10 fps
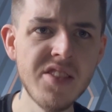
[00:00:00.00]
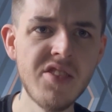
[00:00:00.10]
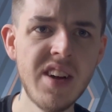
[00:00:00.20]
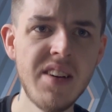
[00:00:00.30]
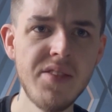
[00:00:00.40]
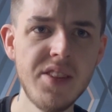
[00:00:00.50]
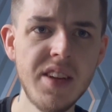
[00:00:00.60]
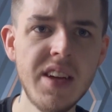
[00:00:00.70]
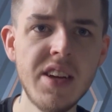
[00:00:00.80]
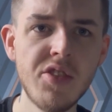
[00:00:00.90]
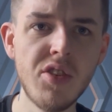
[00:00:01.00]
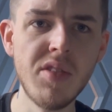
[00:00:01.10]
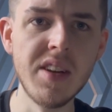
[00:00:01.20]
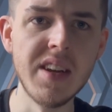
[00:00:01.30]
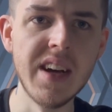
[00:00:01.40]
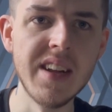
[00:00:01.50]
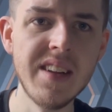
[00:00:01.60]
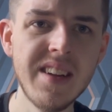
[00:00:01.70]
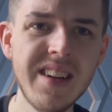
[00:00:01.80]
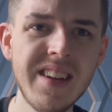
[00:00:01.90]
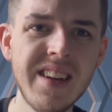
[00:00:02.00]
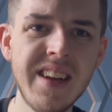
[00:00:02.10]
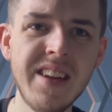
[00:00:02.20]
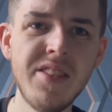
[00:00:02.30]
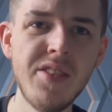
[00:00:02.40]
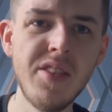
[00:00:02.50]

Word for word: scrapped, showing that he